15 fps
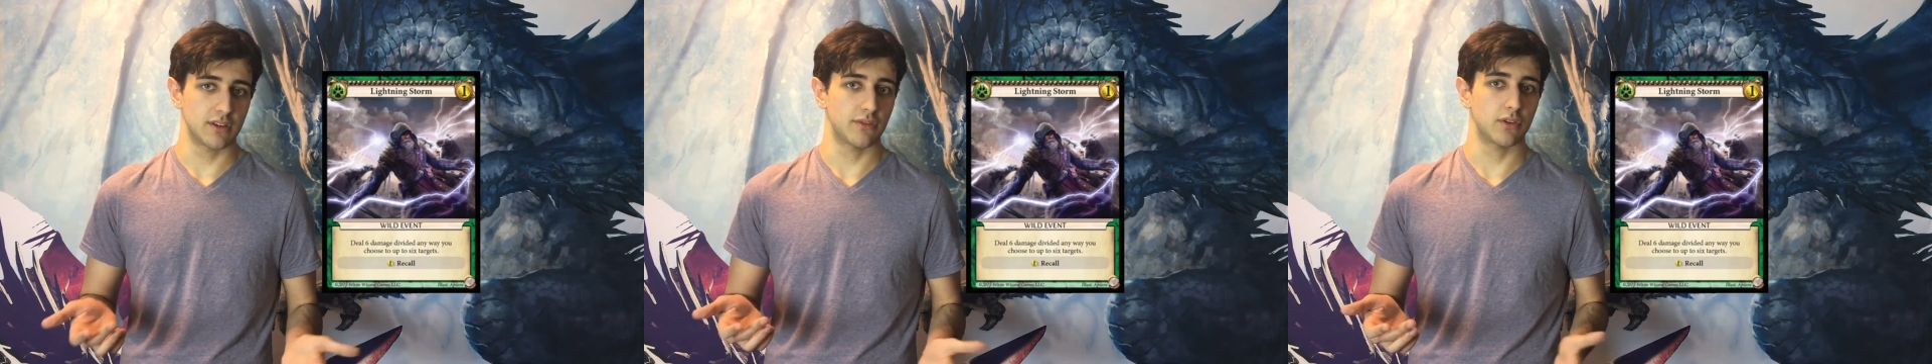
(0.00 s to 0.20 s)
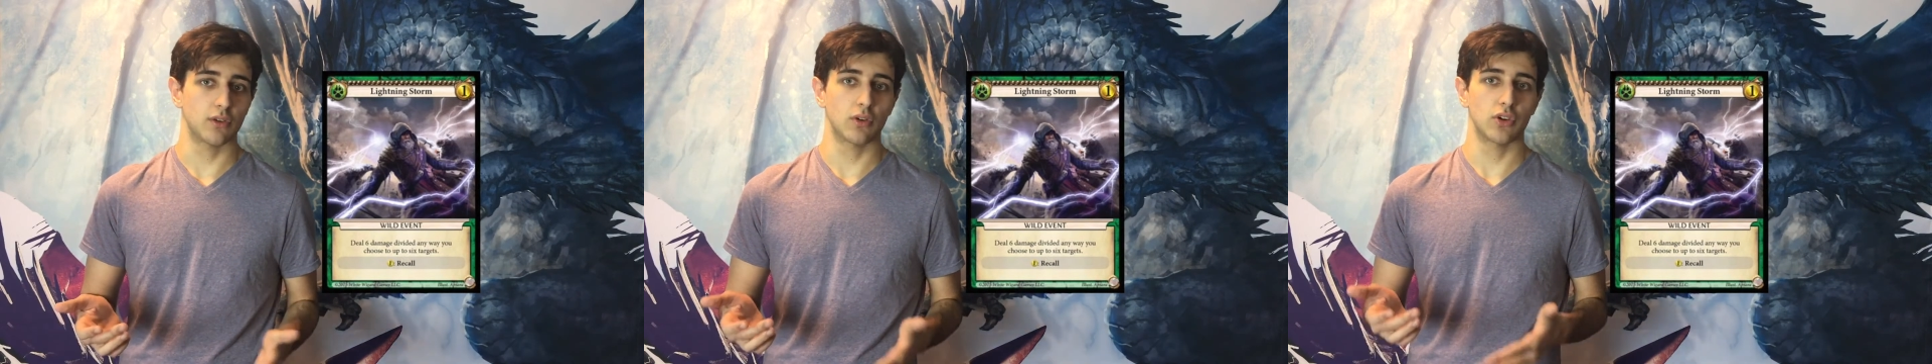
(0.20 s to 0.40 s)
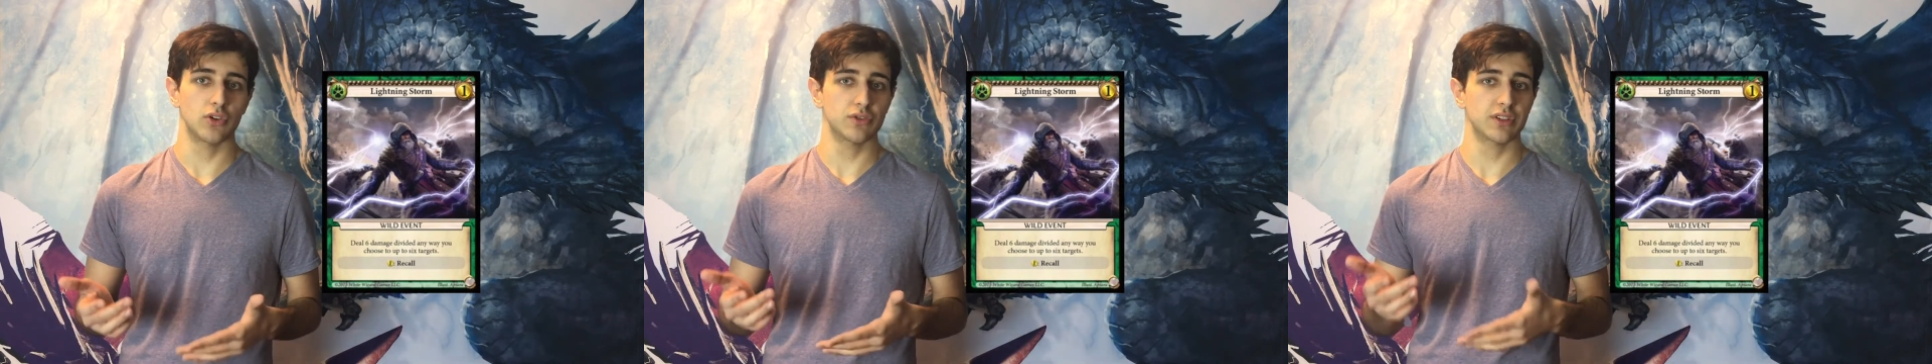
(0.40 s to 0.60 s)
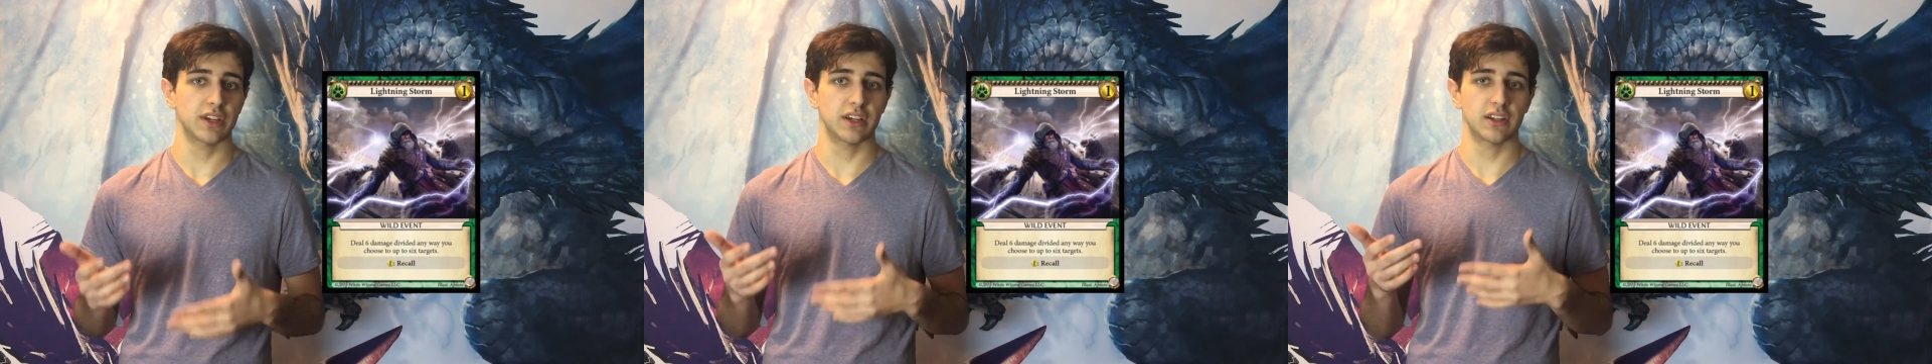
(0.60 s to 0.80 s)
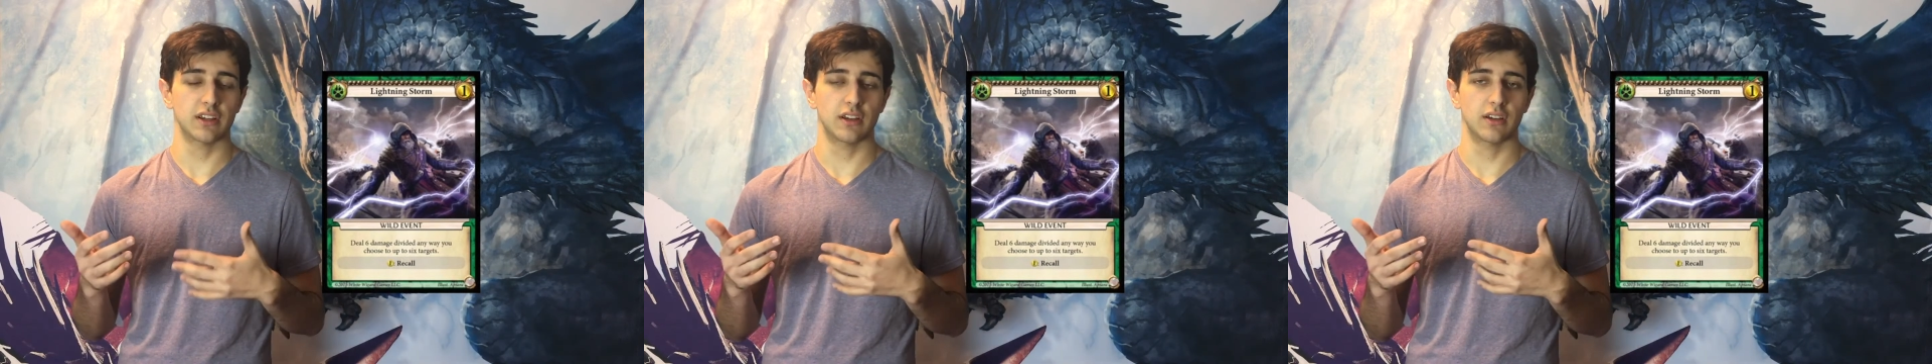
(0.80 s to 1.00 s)
If you're using
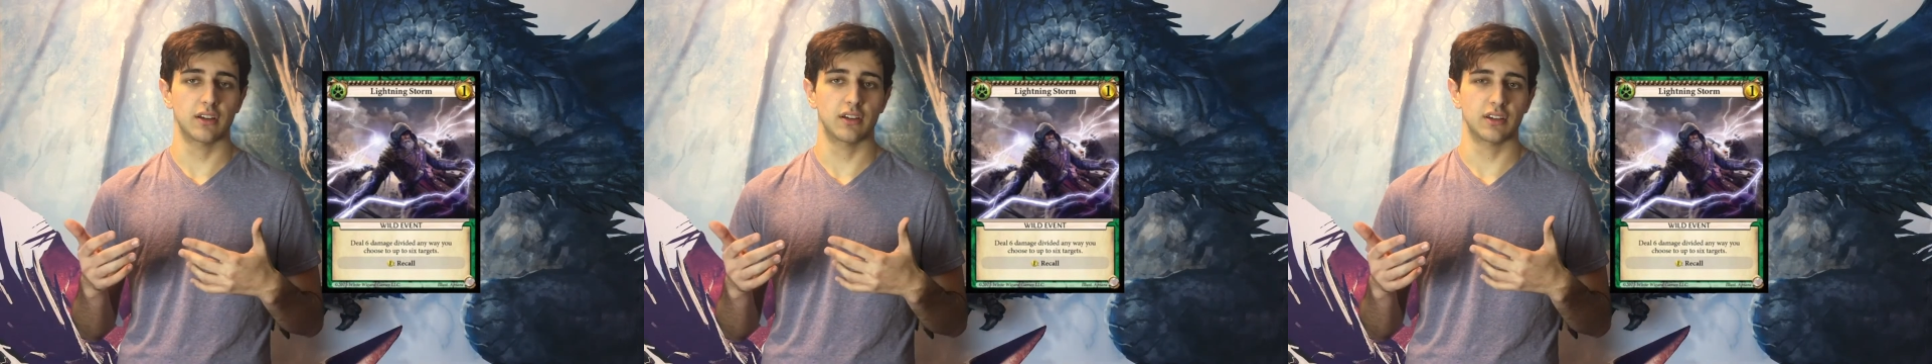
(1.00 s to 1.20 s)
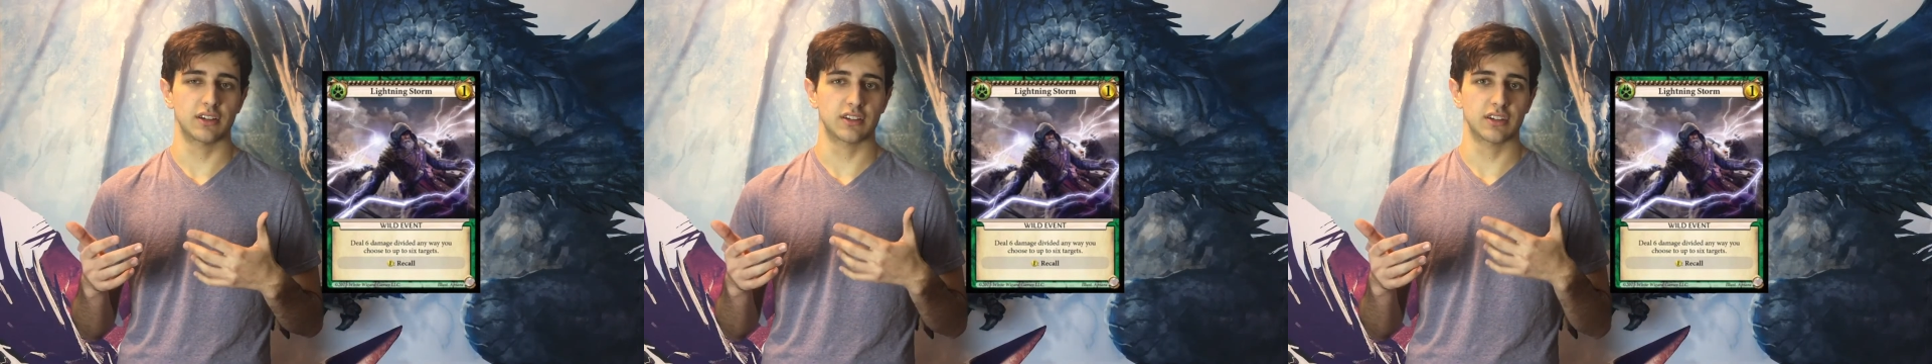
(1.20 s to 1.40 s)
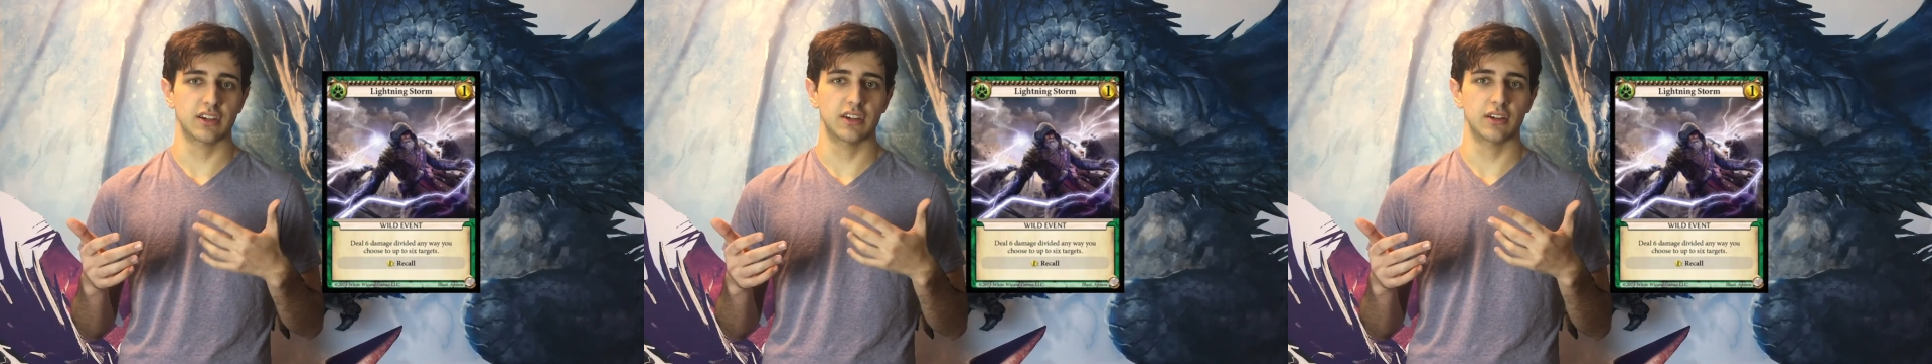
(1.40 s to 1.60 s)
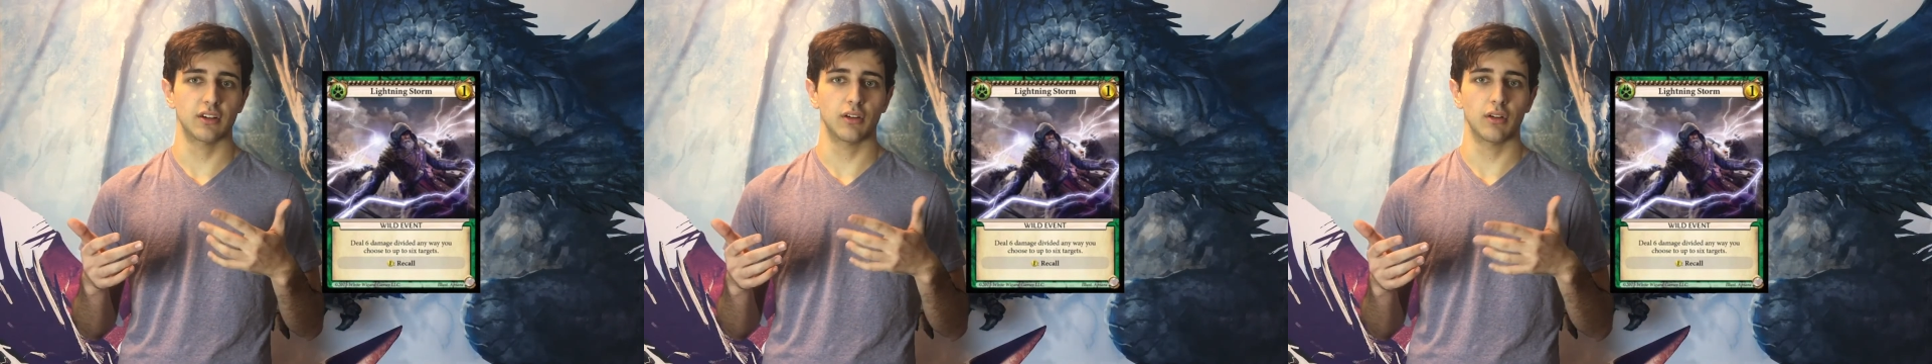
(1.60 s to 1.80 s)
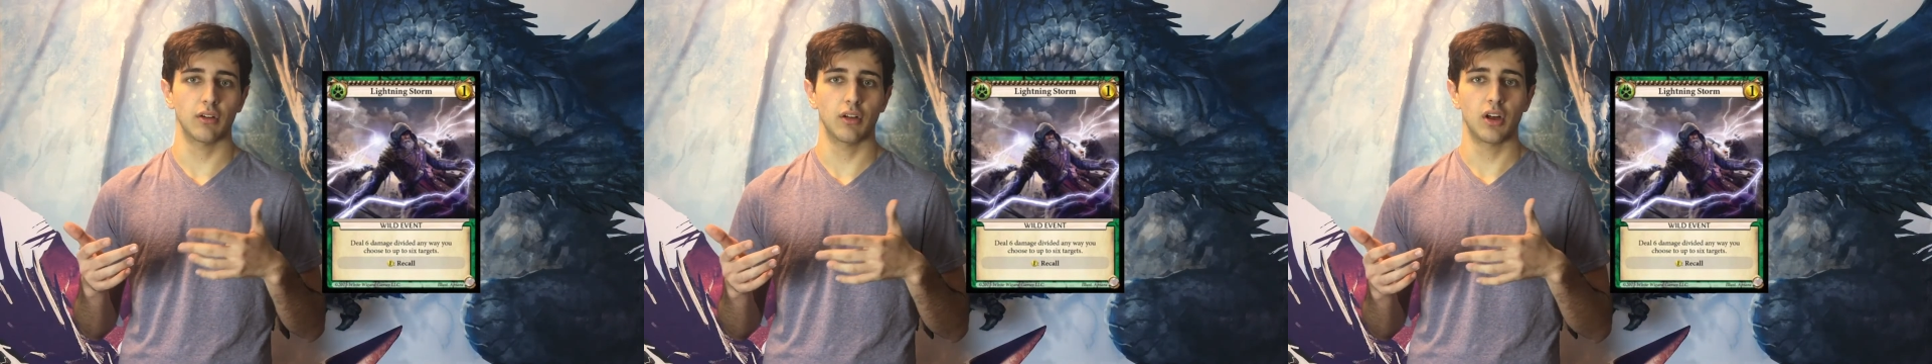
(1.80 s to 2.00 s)
it to
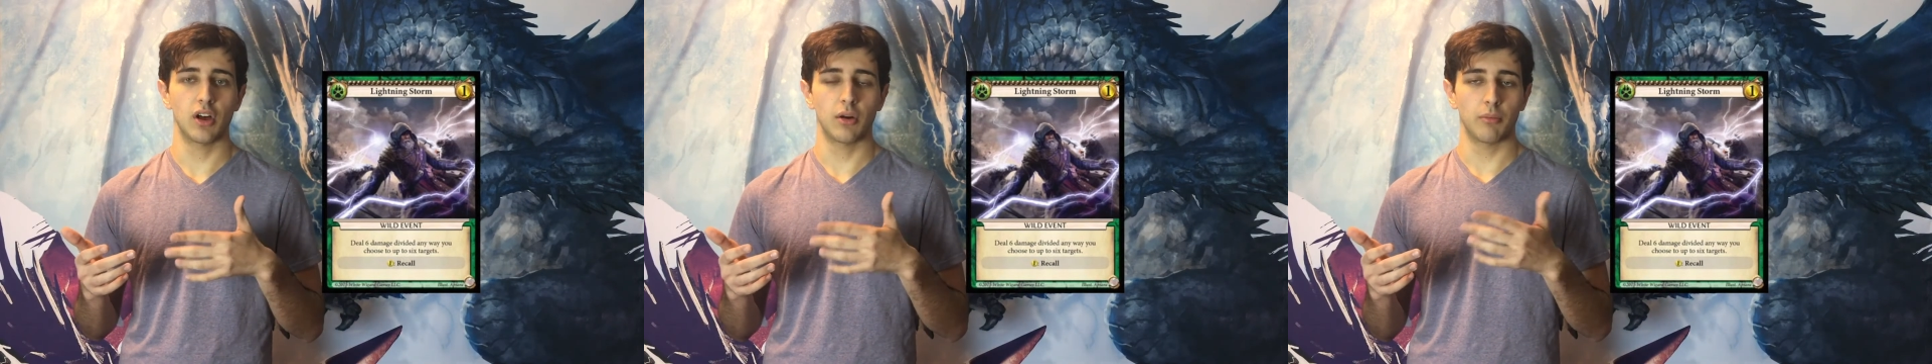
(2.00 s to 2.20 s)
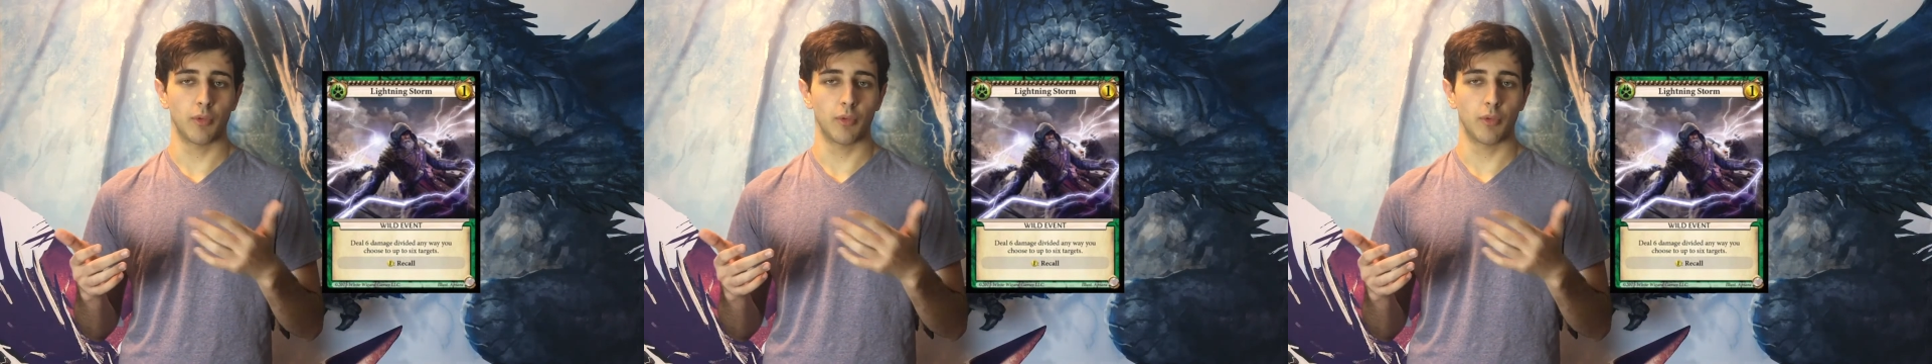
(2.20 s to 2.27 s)
kill